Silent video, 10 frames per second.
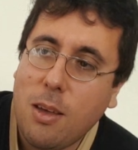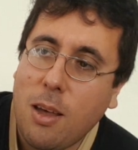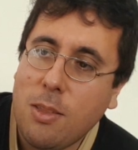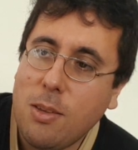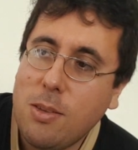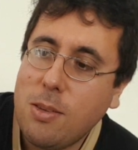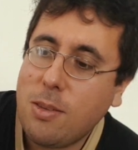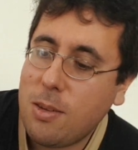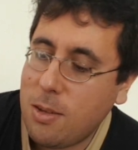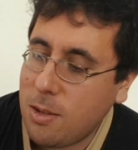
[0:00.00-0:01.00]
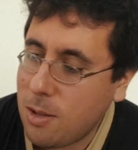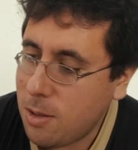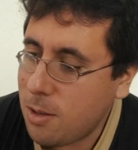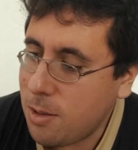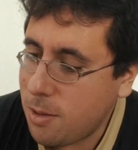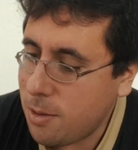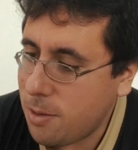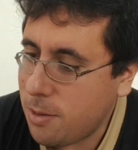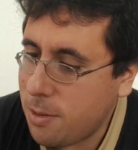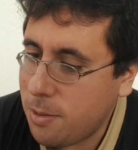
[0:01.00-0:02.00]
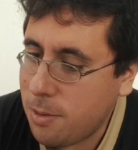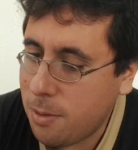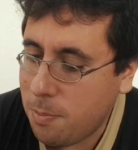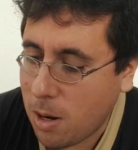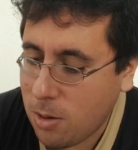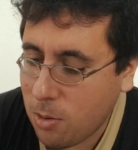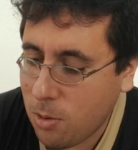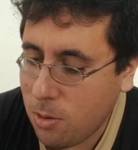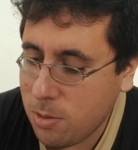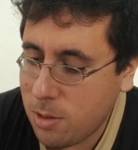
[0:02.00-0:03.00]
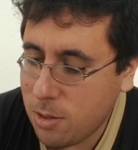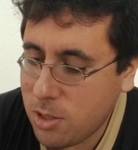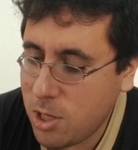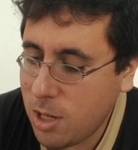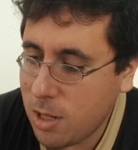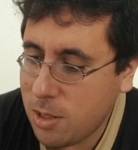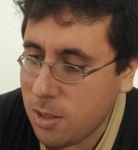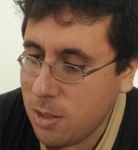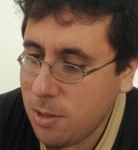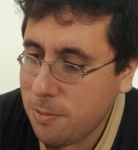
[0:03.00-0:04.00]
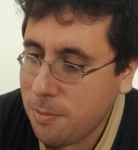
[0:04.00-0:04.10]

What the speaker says: And this is a pattern called the Chickadee